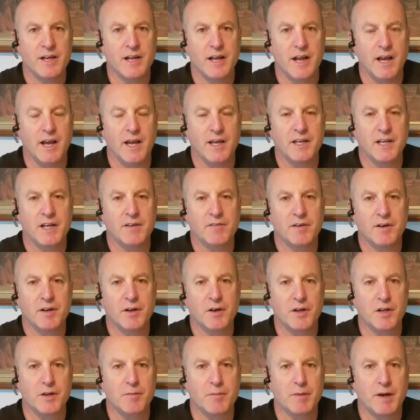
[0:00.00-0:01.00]
And you never know,
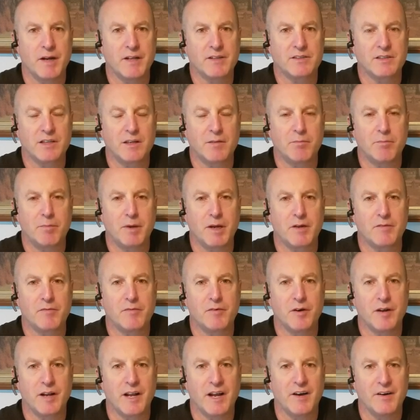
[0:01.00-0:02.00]
you might see
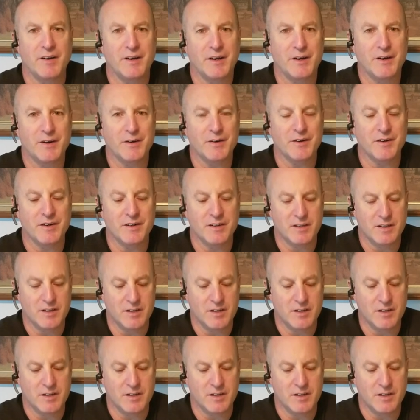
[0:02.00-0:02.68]
Bigfoot out here.